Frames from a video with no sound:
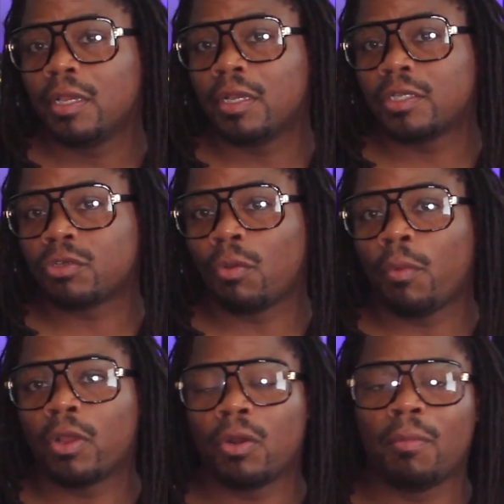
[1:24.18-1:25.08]
uh, start
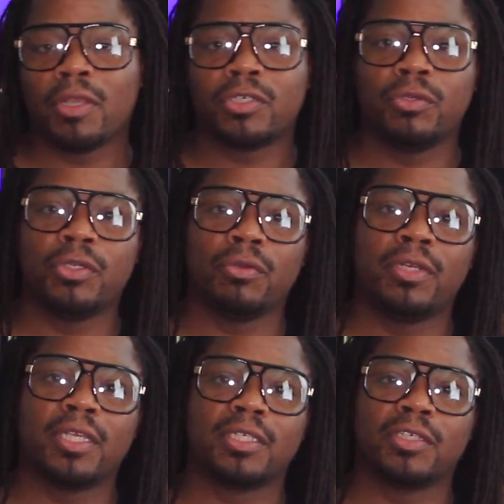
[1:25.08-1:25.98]
working on my studio
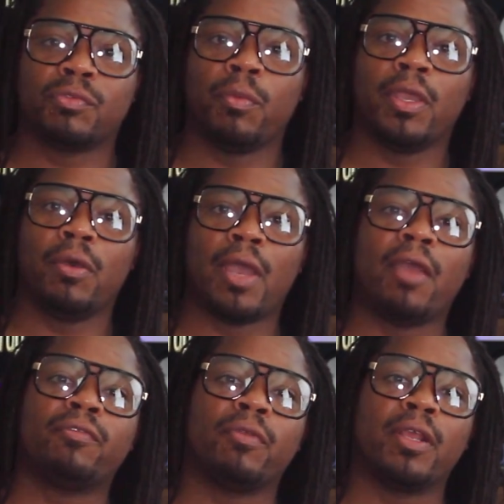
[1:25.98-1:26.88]
desk as well
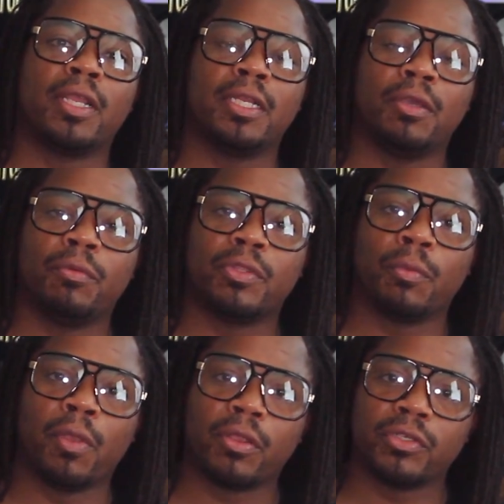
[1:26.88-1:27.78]
after I get done with the
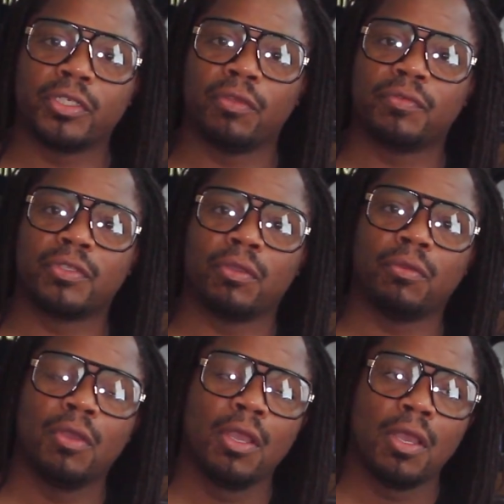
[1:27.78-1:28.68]
record shelf.
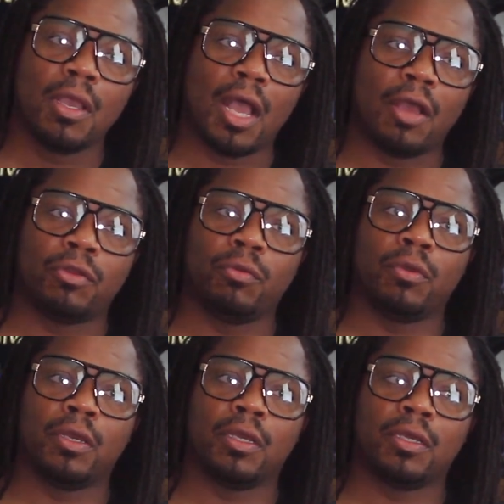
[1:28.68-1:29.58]
So I'll
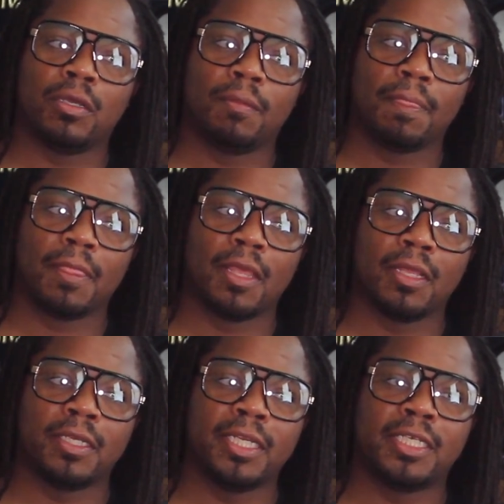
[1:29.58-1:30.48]
do a, a
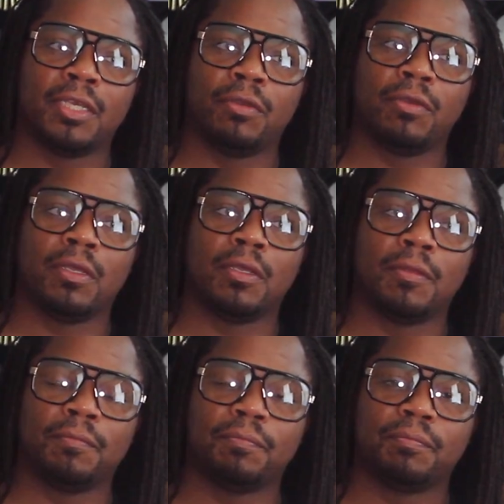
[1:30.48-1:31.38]
detailed
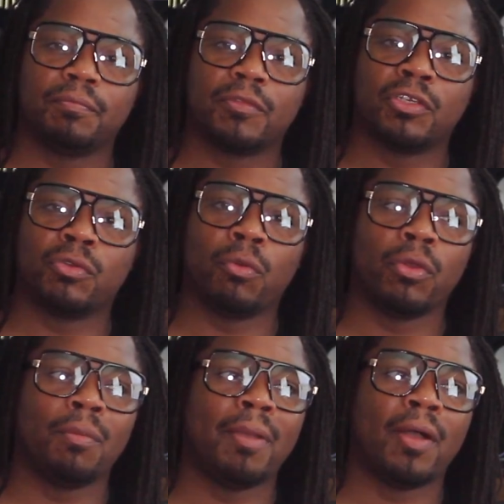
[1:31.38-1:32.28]
um,
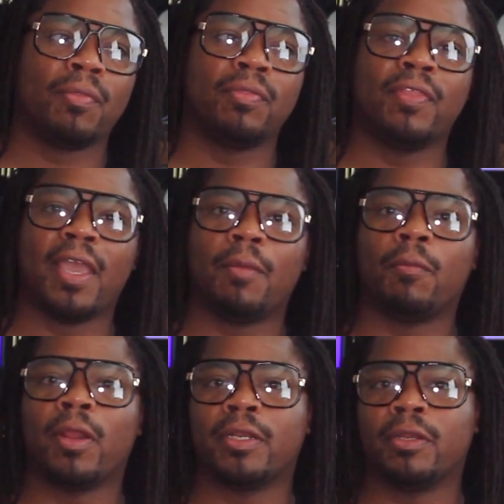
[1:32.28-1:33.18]
tutorial about that
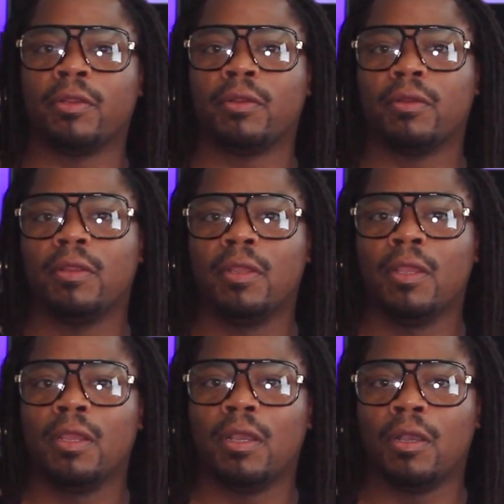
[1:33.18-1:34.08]
right there.
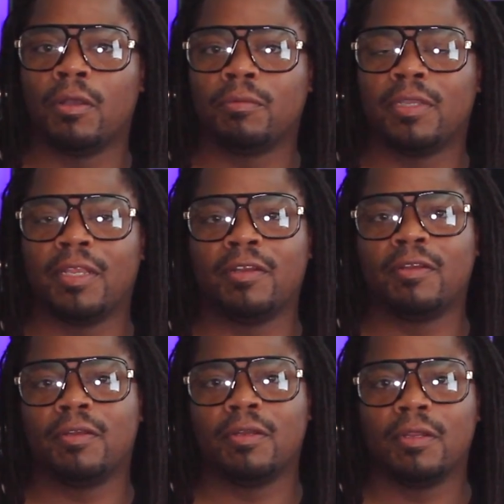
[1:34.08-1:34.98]
Um,
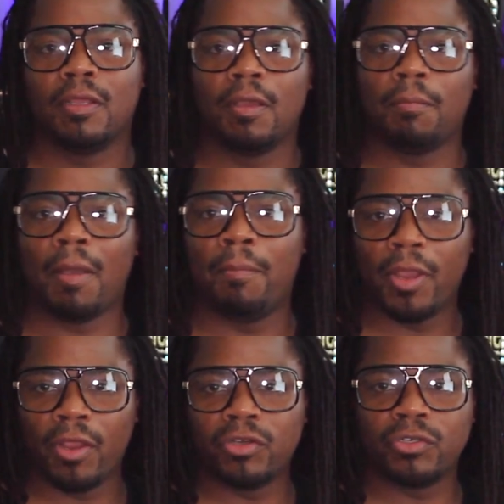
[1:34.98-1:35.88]
getting my
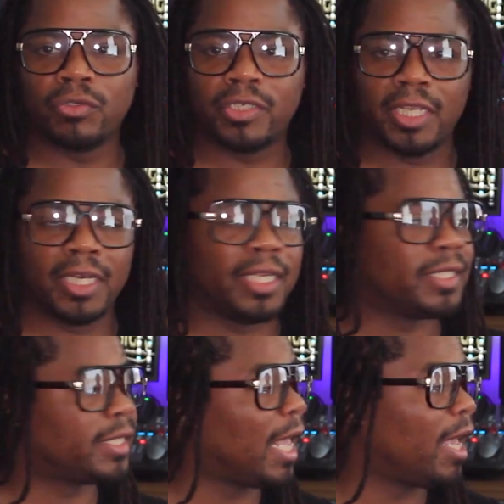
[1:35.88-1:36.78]
Behringer sitting
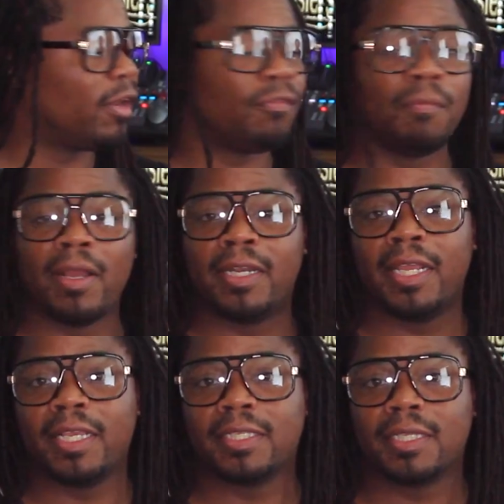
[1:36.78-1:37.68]
inside of my
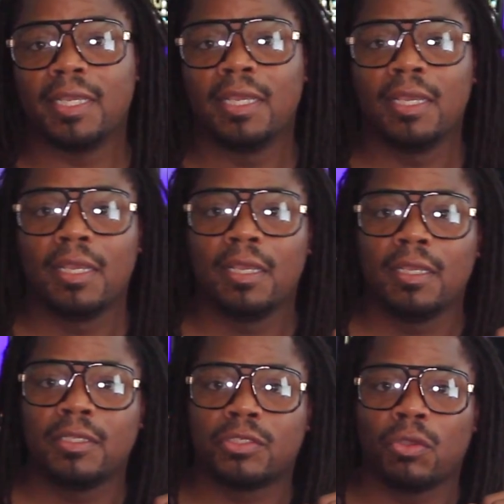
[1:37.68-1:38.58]
desk.
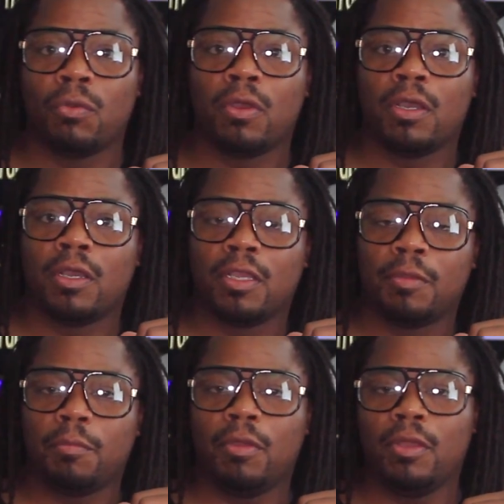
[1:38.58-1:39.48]
So
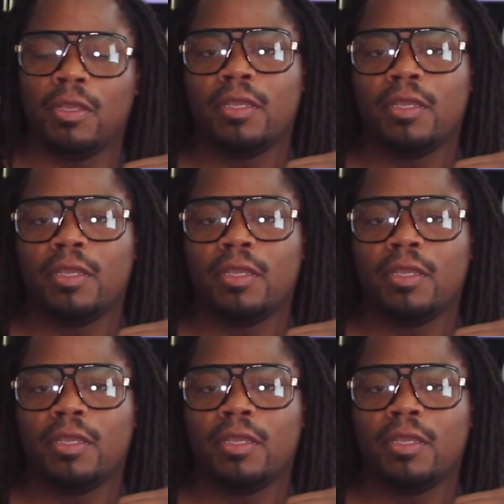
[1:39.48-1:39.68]
uh,